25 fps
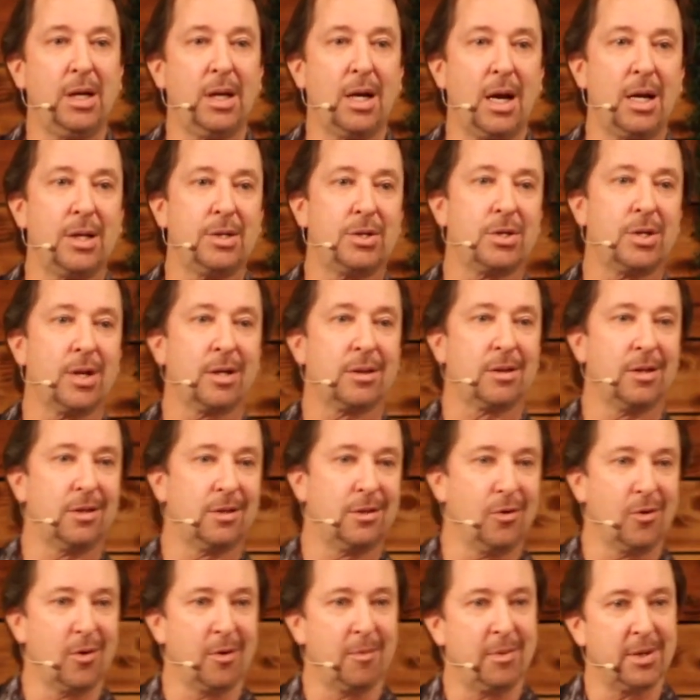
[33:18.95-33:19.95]
and I shut the
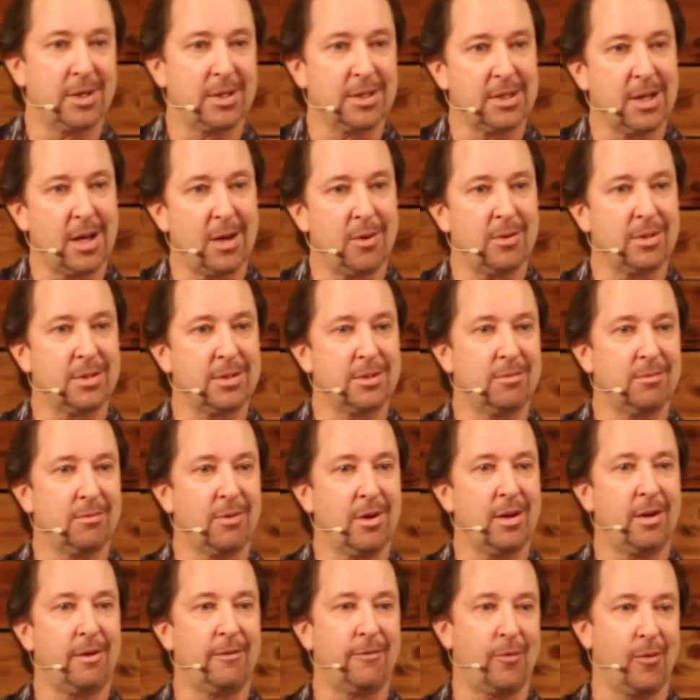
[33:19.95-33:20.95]
door because I wasn't
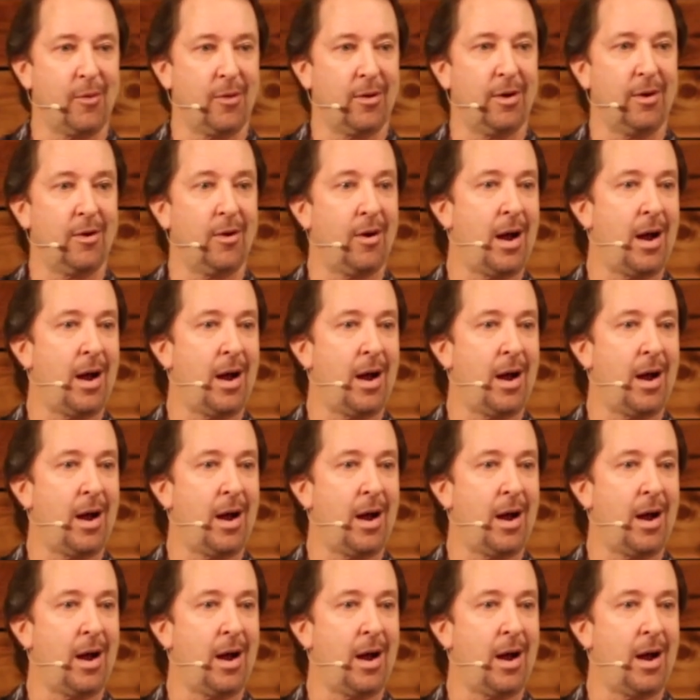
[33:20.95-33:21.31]
ready for it.